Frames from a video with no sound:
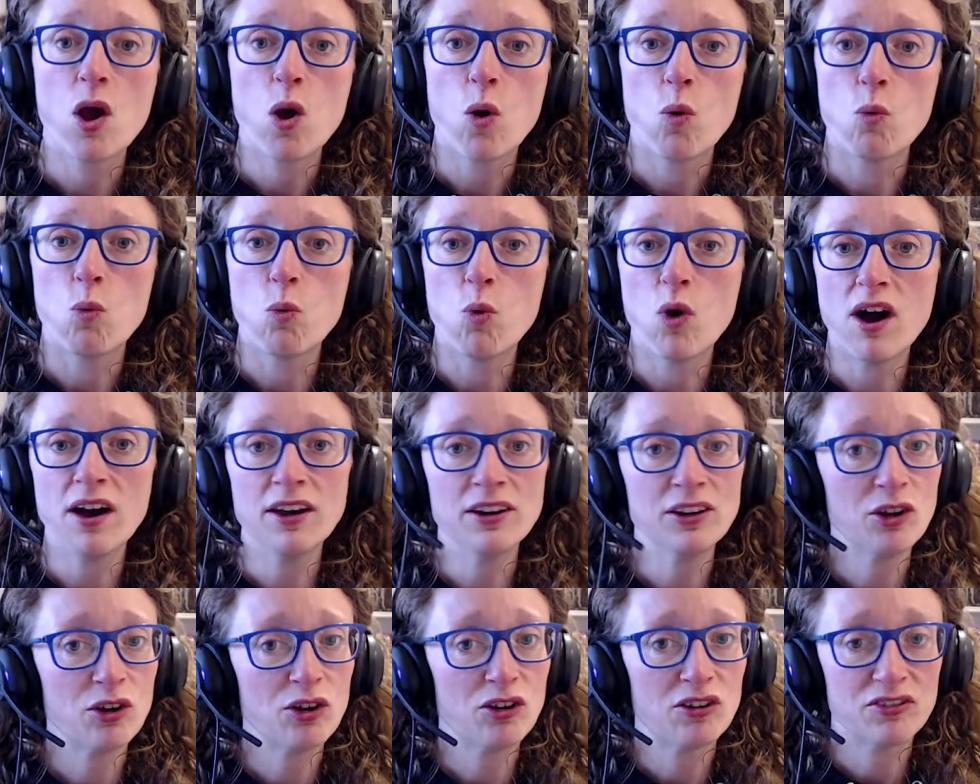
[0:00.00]

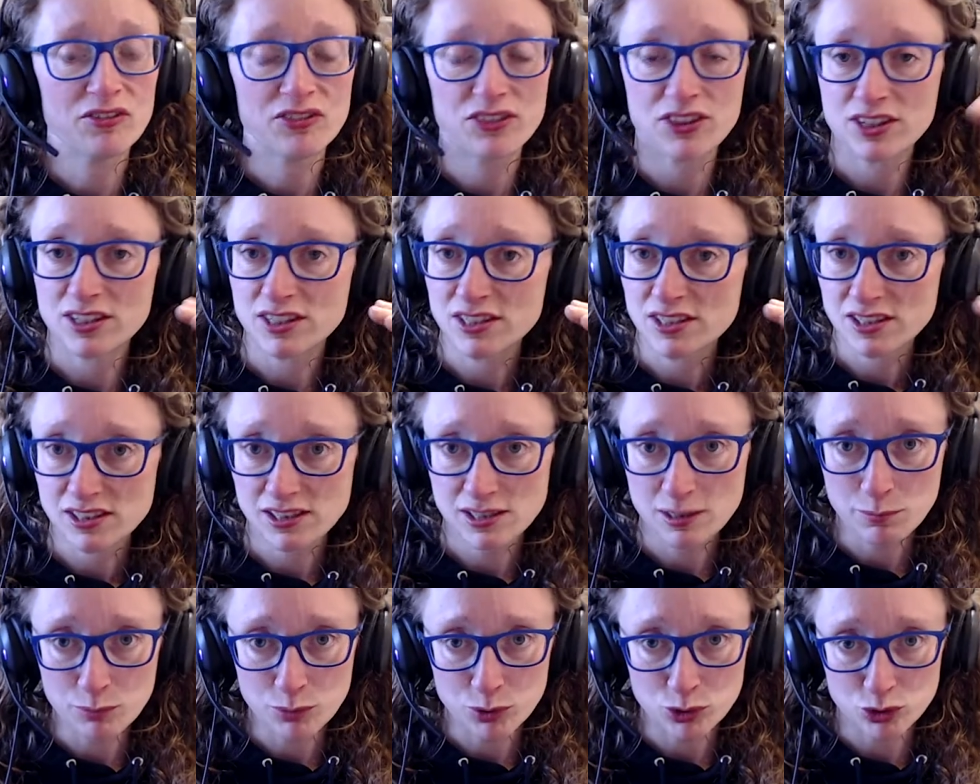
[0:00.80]
one of the
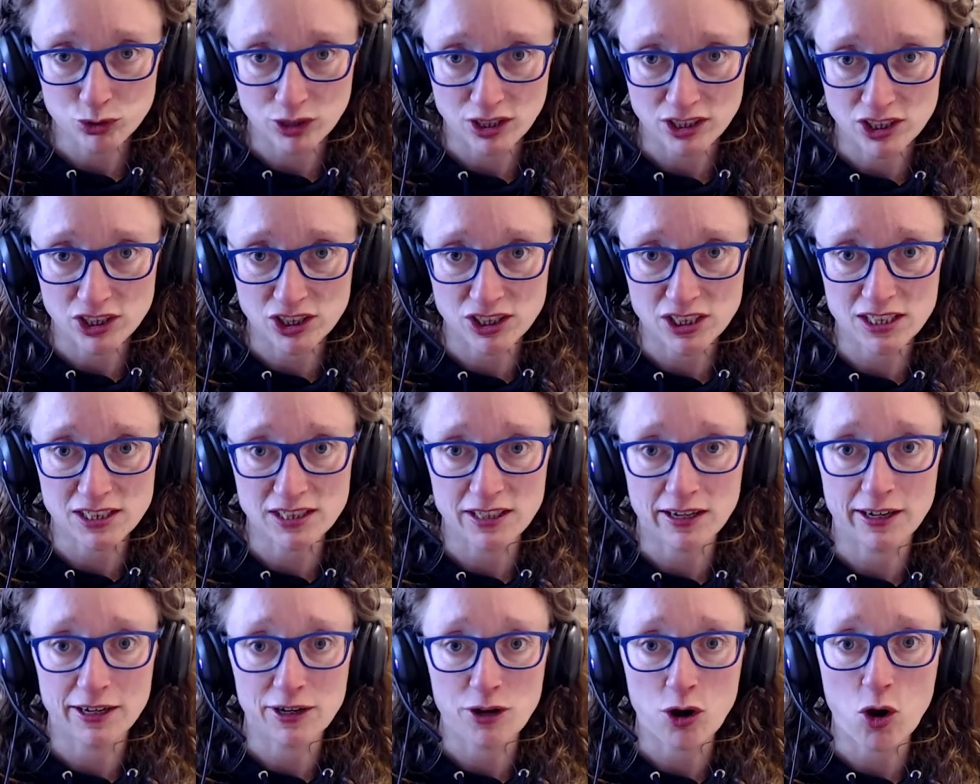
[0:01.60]
simple strategies
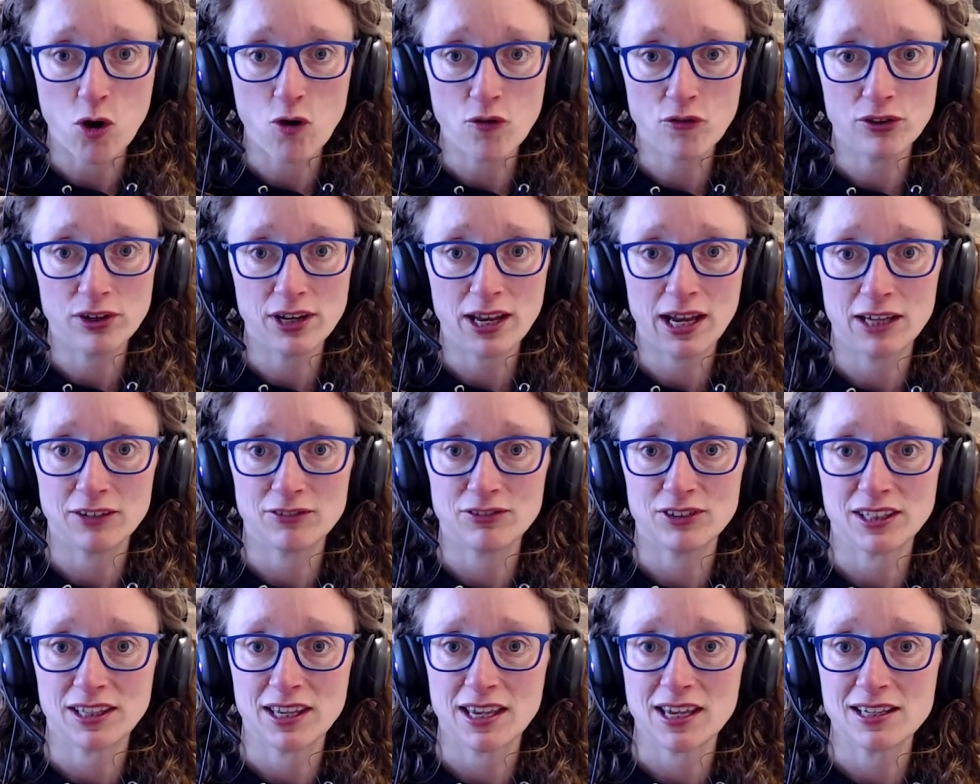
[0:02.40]
that I often
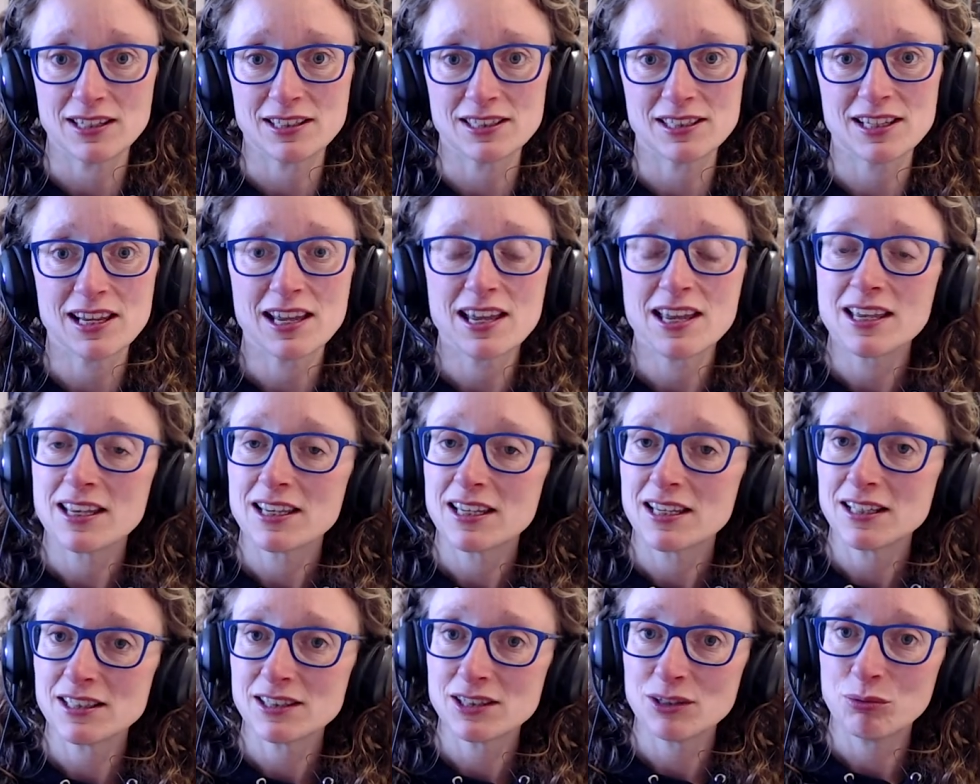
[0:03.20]
advocate
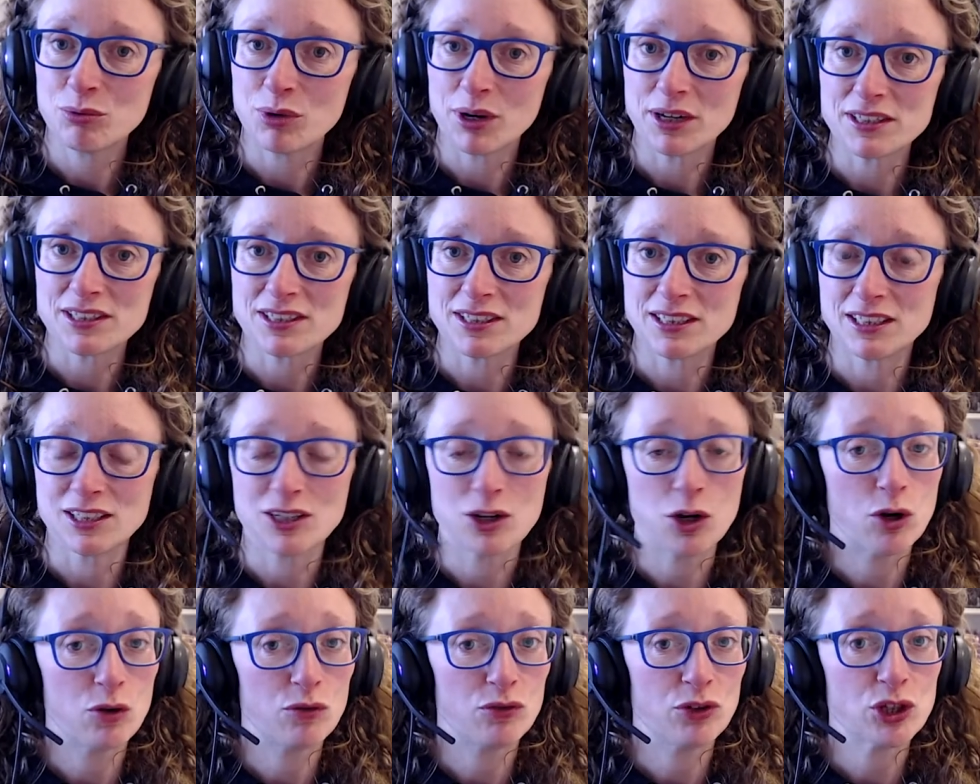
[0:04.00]
is the writing
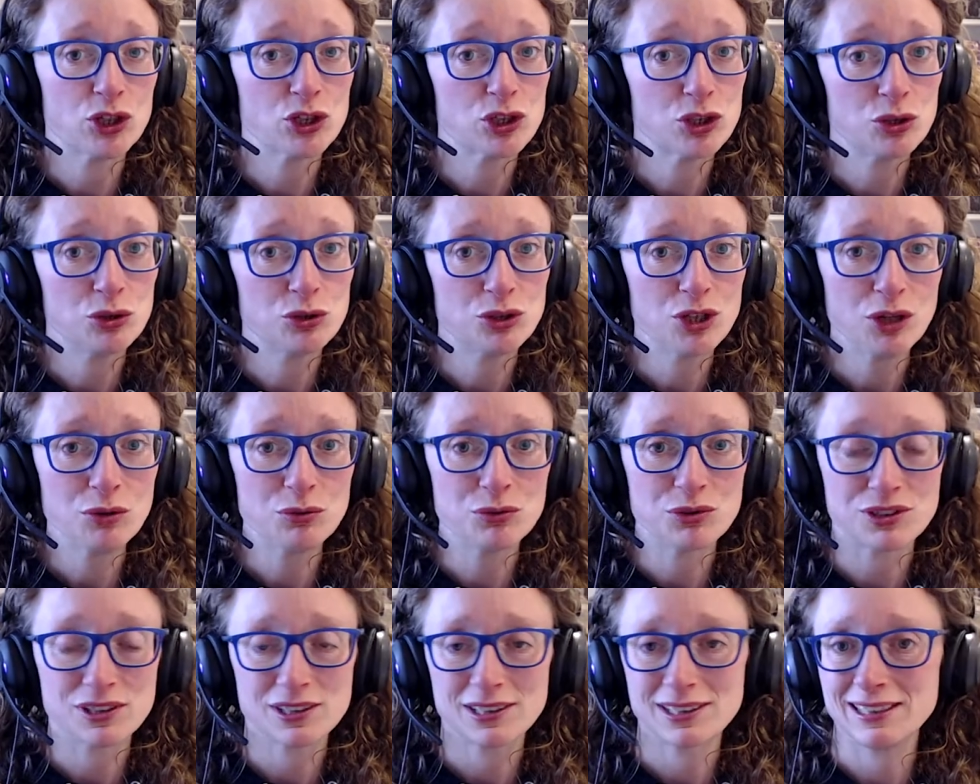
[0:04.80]
of a to
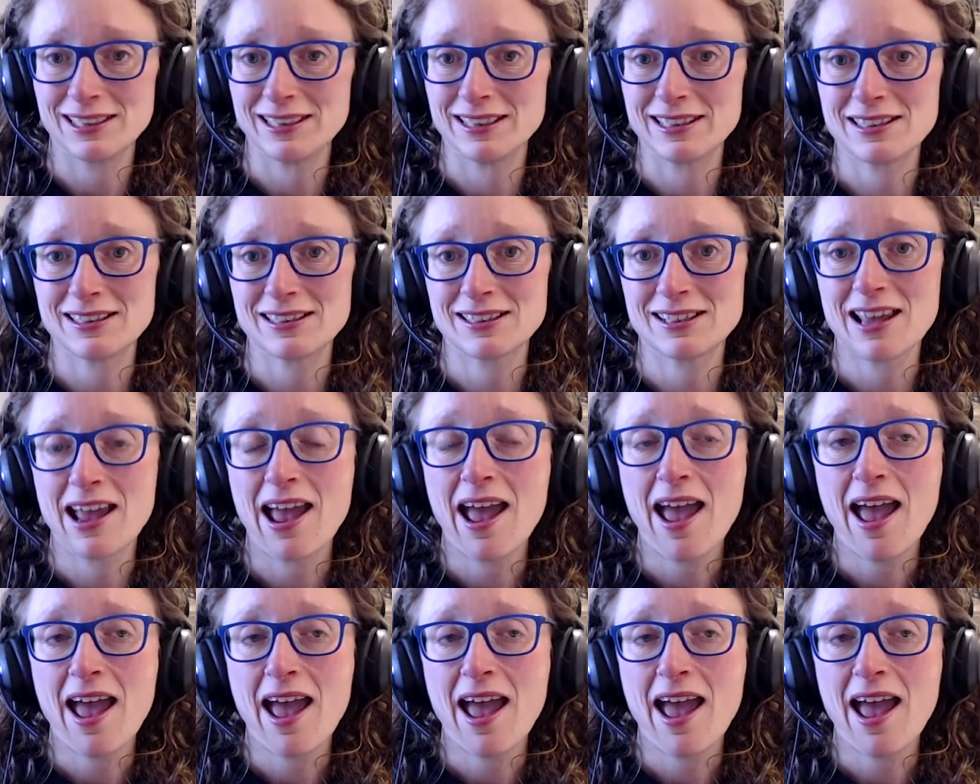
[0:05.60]
don't list.